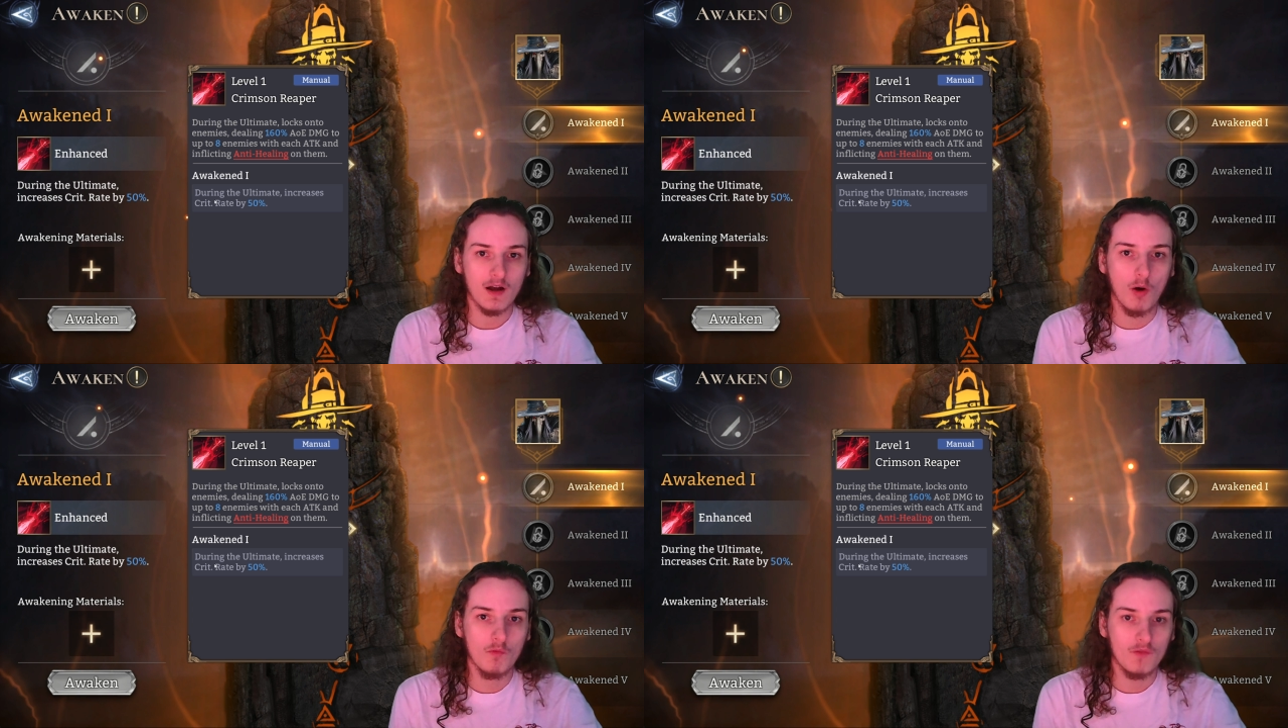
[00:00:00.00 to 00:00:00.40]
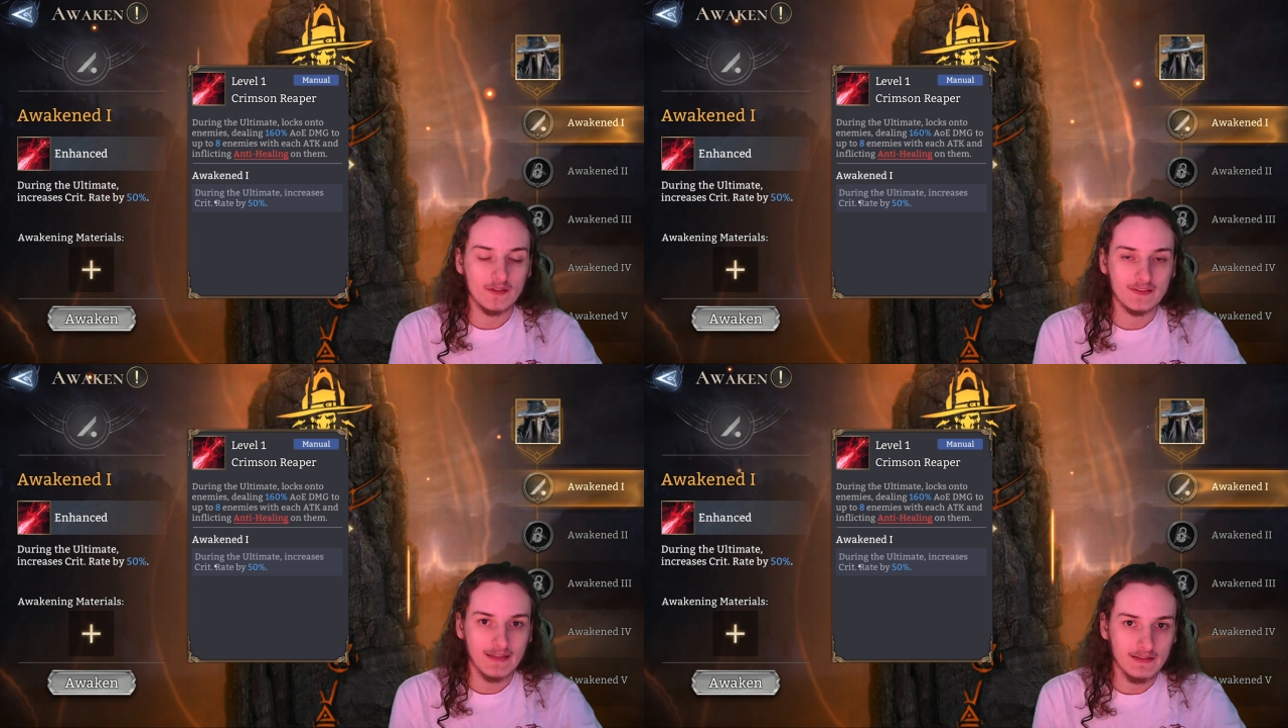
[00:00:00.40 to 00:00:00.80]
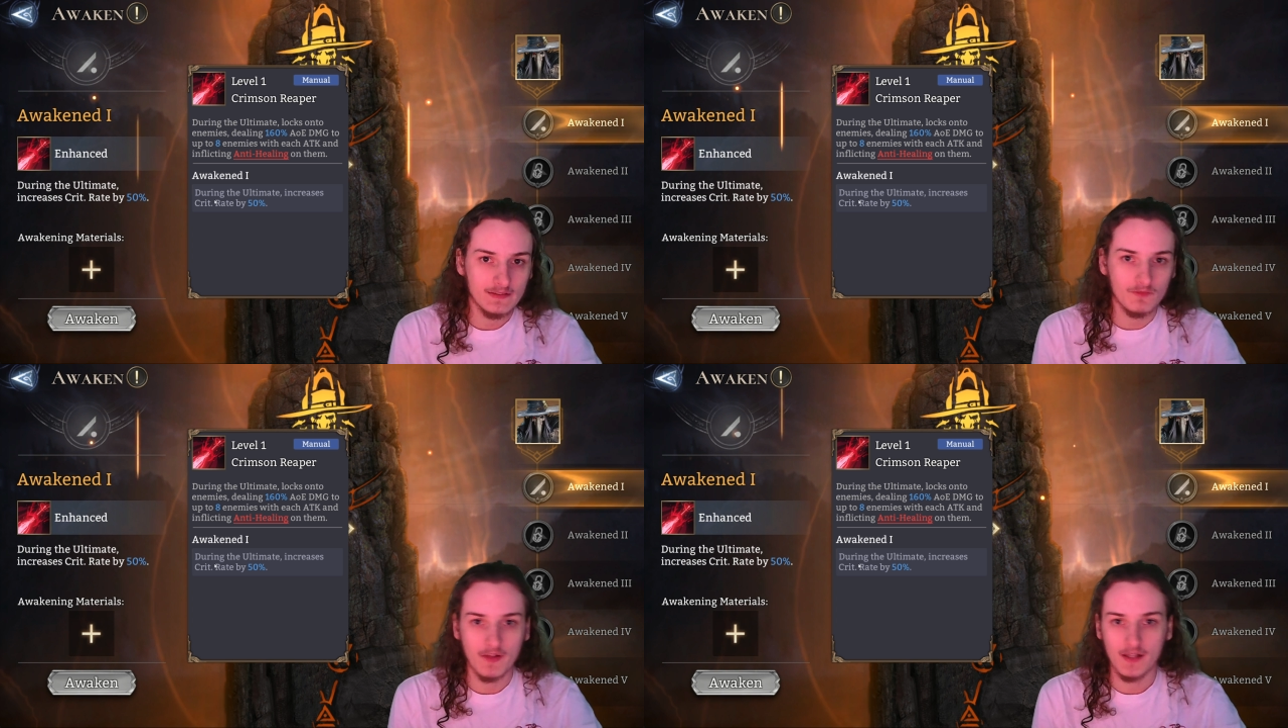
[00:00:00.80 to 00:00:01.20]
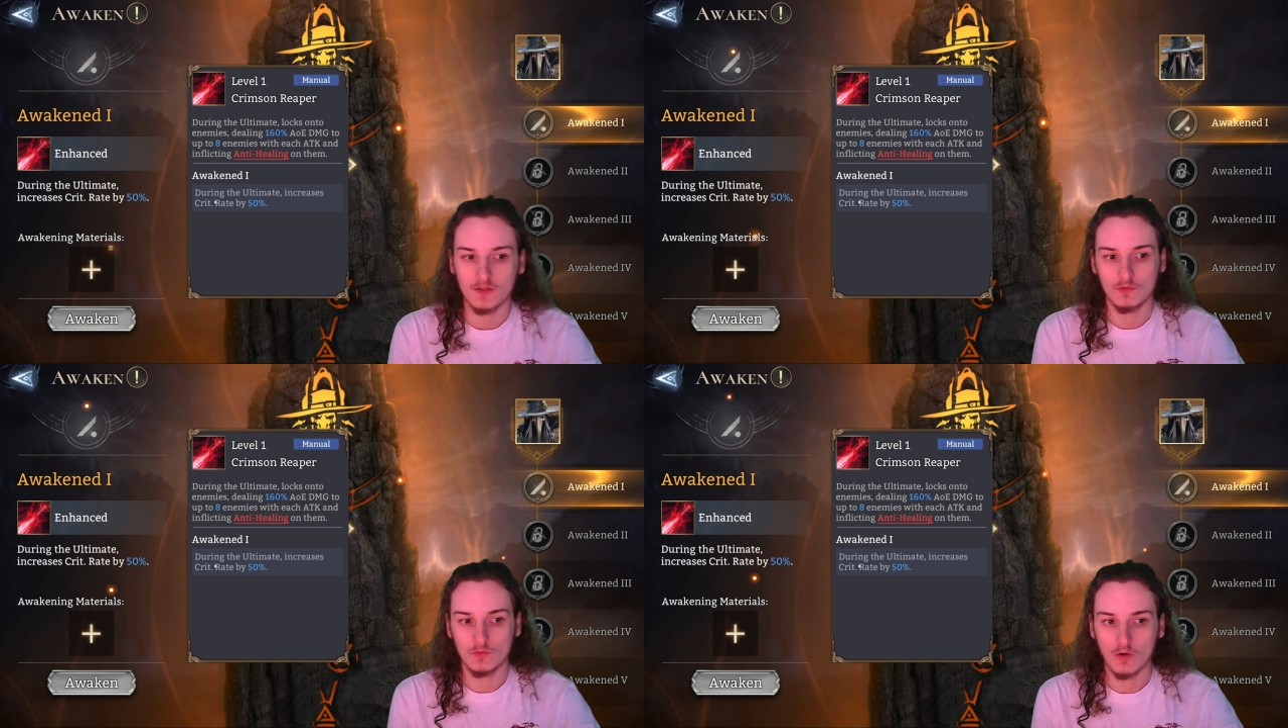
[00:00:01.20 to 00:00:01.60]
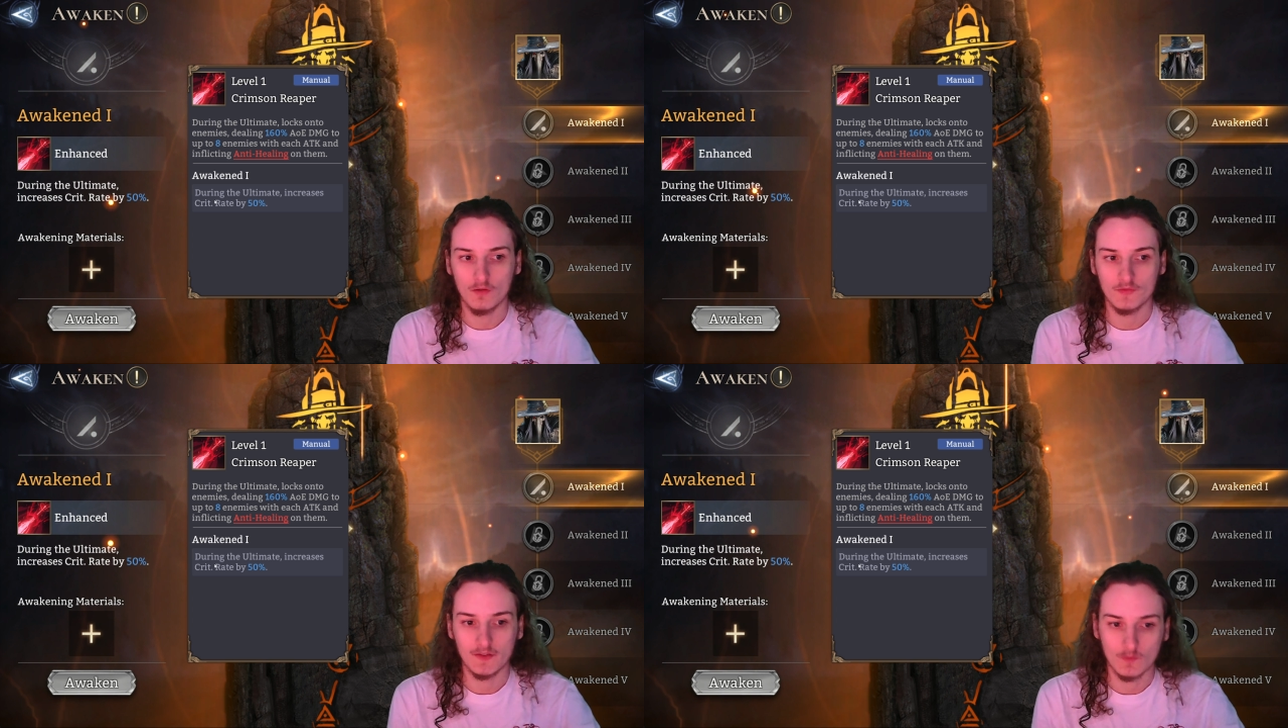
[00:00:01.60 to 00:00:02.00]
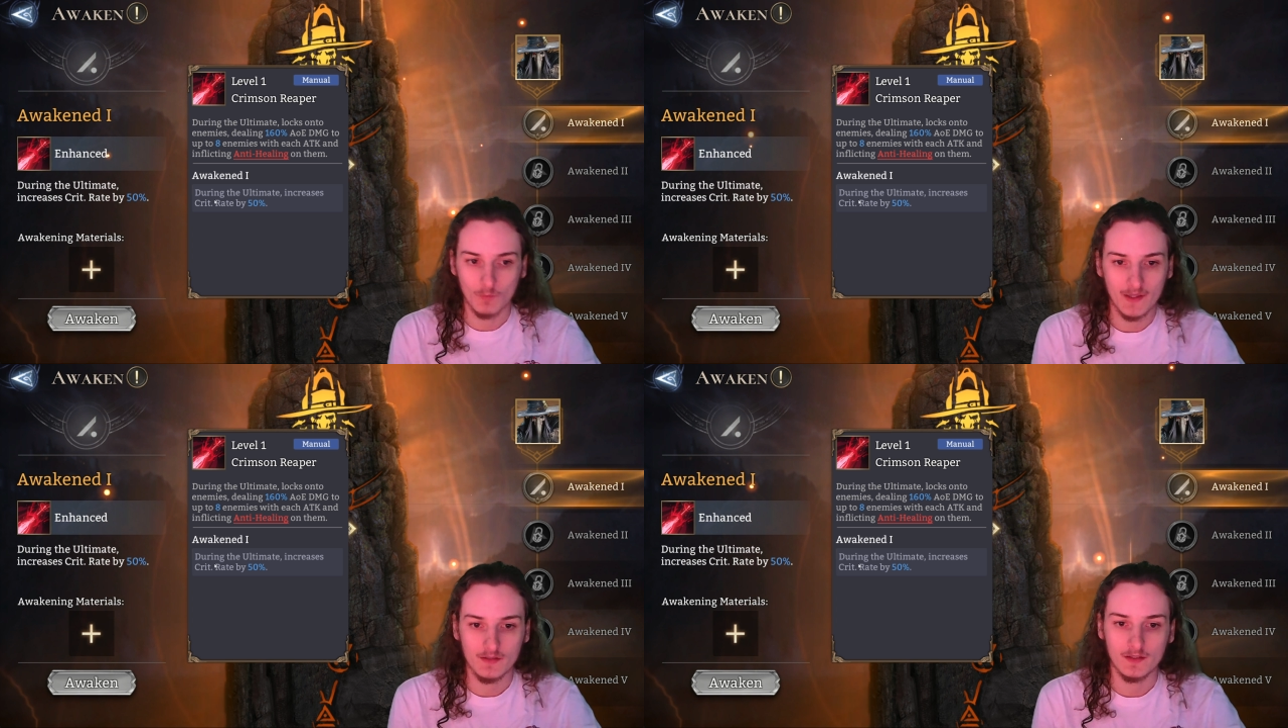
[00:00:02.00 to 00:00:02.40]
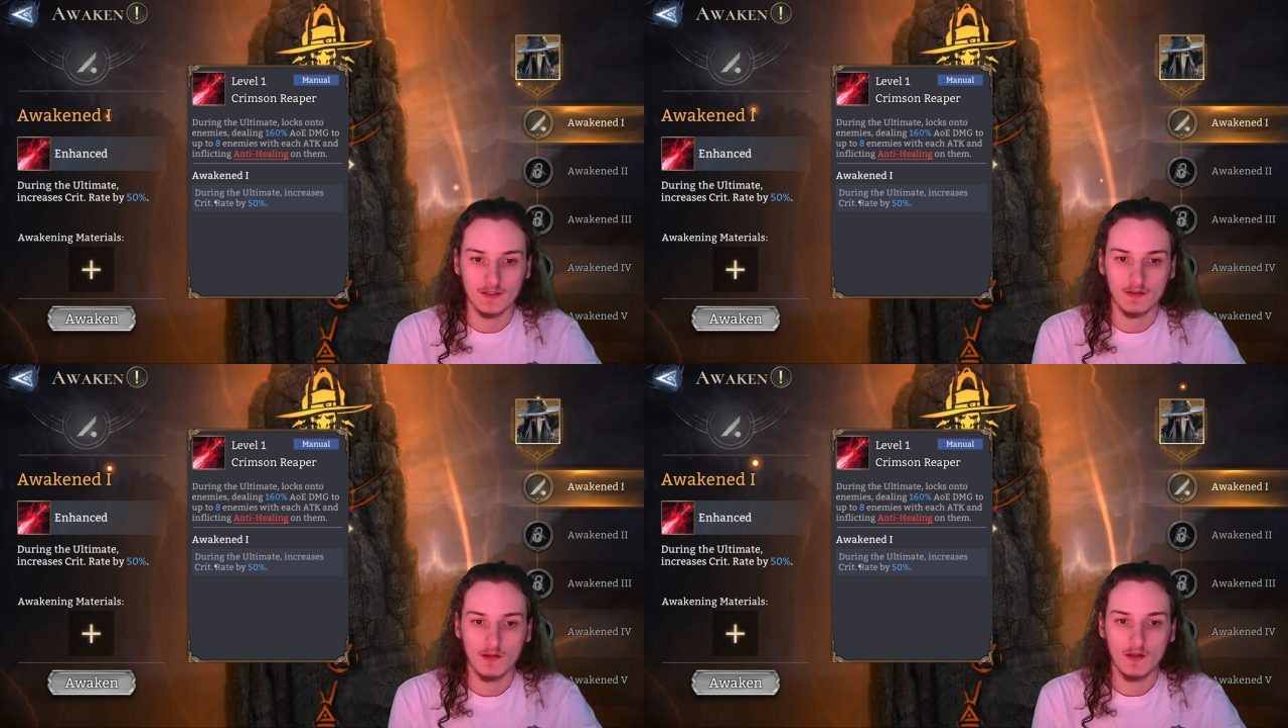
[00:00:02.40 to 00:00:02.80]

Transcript: overstate the value of this awakening.